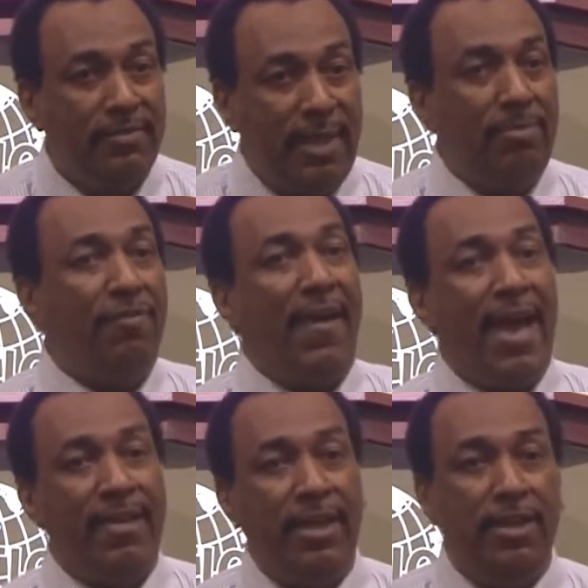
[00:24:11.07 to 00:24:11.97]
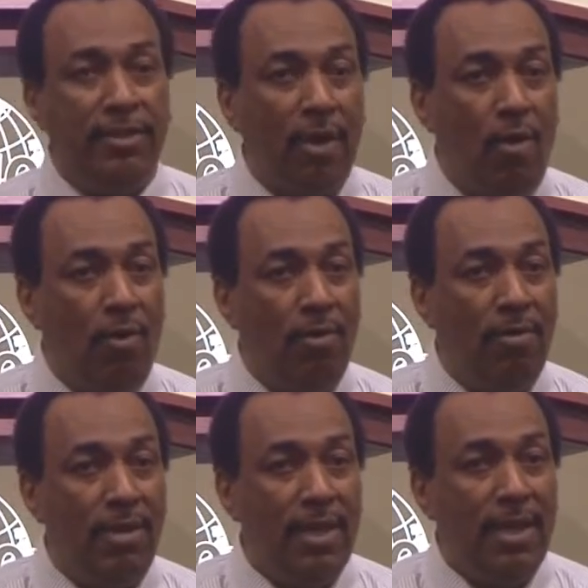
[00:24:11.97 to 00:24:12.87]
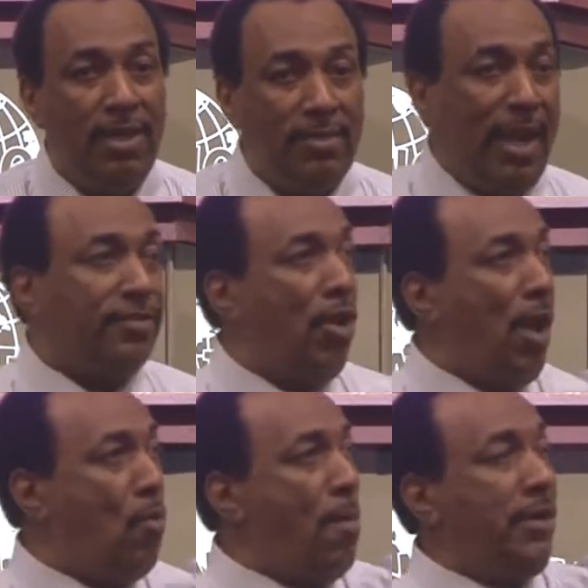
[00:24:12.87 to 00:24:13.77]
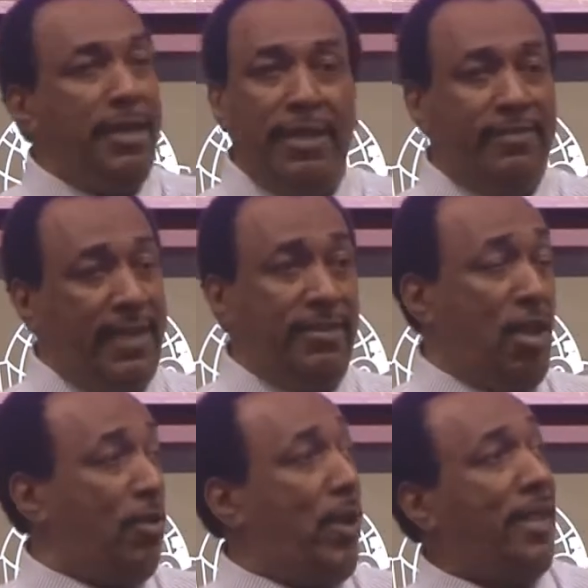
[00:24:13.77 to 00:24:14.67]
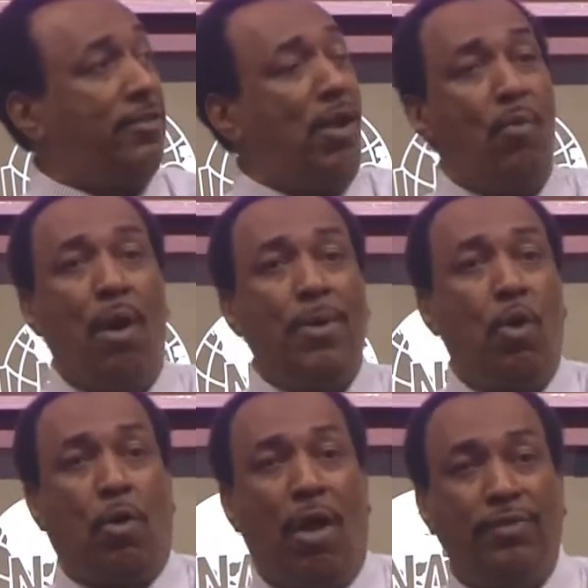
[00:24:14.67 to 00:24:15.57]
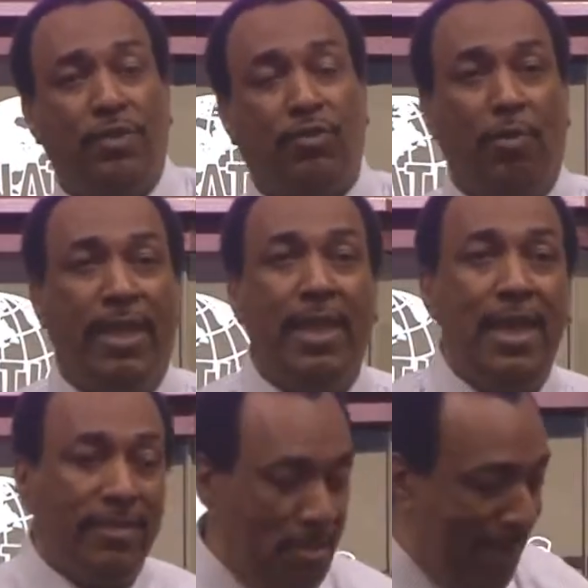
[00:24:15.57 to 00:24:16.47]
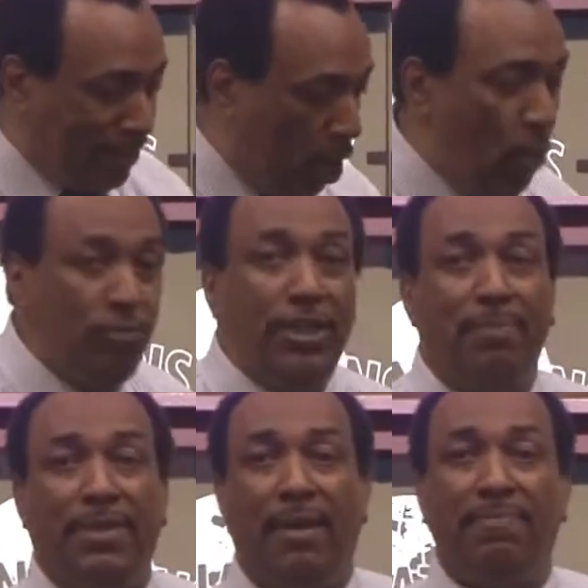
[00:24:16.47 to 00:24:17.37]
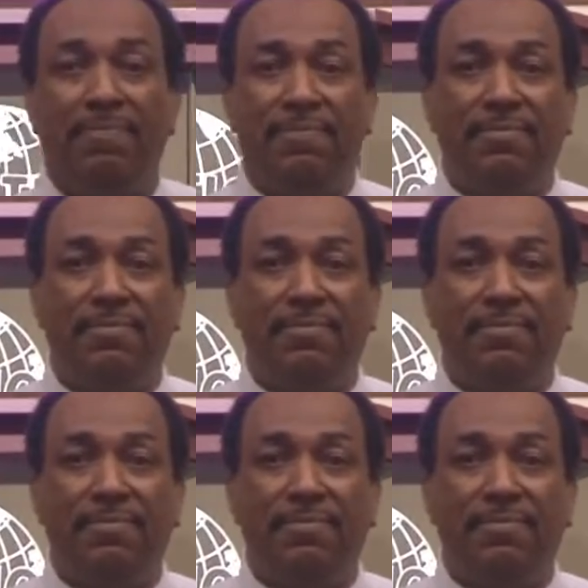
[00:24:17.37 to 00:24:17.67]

75, 80 years old. So I saw that woman, they, they say, when I saw that woman go across the screen, said my toe jumped up.